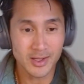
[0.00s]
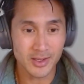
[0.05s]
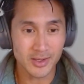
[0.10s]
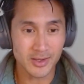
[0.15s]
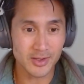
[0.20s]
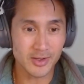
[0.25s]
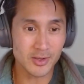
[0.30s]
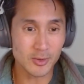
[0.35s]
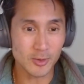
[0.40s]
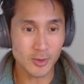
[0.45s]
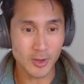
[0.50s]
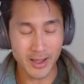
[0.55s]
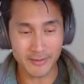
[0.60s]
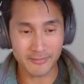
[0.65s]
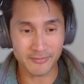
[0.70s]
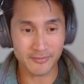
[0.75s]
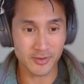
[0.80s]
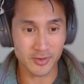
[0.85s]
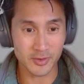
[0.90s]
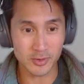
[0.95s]
you
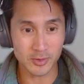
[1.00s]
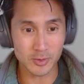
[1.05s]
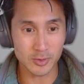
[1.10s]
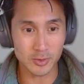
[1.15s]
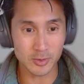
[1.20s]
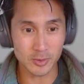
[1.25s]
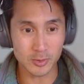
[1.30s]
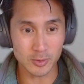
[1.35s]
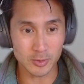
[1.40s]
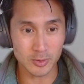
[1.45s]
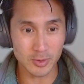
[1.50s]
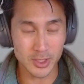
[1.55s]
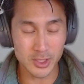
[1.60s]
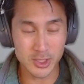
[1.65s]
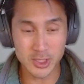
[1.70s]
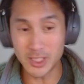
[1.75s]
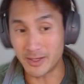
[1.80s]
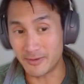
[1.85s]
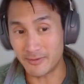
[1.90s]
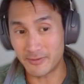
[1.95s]
have to
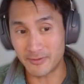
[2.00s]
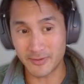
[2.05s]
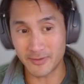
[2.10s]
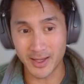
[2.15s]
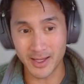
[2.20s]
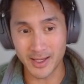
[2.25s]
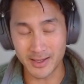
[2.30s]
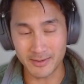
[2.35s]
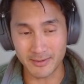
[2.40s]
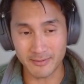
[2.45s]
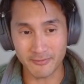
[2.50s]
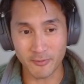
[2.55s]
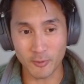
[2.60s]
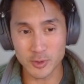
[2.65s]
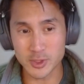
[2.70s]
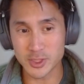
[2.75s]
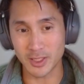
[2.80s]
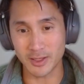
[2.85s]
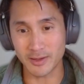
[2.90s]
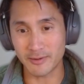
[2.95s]
achieve. And
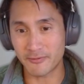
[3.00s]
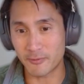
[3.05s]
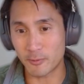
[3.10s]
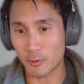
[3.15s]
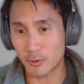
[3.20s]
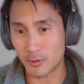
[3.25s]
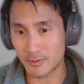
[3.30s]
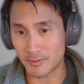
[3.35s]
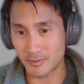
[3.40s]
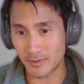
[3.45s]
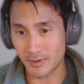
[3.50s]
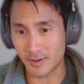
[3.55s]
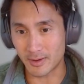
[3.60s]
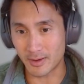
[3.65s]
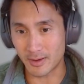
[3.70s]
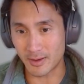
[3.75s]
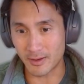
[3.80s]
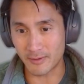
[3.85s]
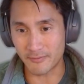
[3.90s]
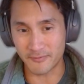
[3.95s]
fortunately for
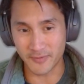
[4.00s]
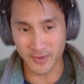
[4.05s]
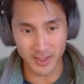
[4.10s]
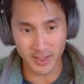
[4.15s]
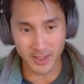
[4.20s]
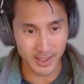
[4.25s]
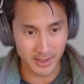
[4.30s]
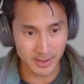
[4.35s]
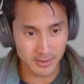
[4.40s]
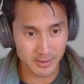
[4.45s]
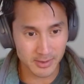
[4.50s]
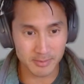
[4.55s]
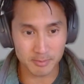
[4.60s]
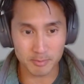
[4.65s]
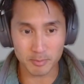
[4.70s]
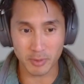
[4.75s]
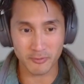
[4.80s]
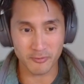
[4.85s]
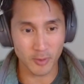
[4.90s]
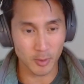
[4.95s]
affiliate
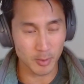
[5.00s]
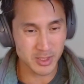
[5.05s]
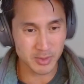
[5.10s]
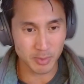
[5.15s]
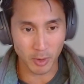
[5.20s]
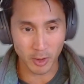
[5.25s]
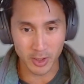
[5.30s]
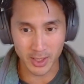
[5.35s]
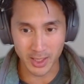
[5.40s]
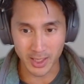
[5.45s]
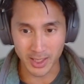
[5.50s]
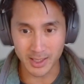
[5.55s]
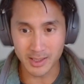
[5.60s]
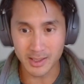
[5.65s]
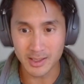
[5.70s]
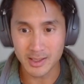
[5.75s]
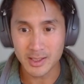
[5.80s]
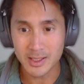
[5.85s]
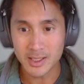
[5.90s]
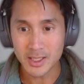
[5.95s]
performance
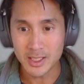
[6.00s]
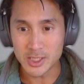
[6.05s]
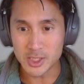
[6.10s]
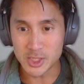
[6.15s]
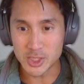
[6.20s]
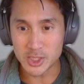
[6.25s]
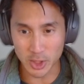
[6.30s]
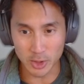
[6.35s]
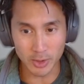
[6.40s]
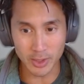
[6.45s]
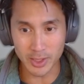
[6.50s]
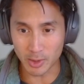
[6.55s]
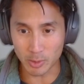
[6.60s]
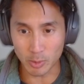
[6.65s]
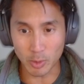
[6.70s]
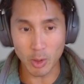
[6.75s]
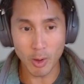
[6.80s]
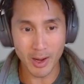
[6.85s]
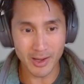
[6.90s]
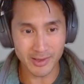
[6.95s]
marketing, generally your
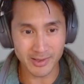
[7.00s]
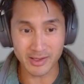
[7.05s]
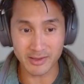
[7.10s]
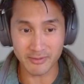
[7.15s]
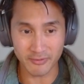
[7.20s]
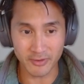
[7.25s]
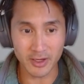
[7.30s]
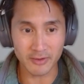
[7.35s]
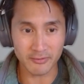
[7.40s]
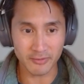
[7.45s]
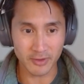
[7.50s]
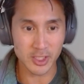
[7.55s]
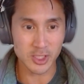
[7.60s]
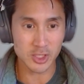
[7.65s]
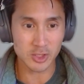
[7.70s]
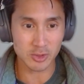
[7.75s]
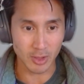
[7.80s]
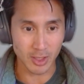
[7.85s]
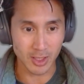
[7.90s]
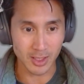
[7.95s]
ROAS is very, very
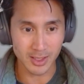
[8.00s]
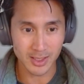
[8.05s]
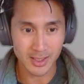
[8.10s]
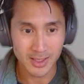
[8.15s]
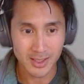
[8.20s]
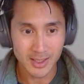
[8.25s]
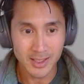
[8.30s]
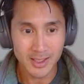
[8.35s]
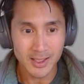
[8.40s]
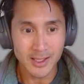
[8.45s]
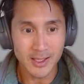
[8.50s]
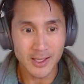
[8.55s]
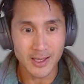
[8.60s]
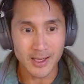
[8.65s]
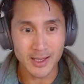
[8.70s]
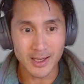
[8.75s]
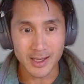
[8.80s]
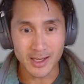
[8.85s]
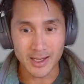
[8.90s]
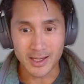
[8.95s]
strong.
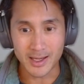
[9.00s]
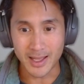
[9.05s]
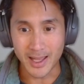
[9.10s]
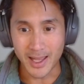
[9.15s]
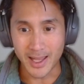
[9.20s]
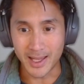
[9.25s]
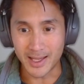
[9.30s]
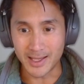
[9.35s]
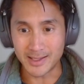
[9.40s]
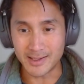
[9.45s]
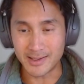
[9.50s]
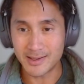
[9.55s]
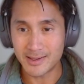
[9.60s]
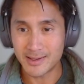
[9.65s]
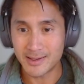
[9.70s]
And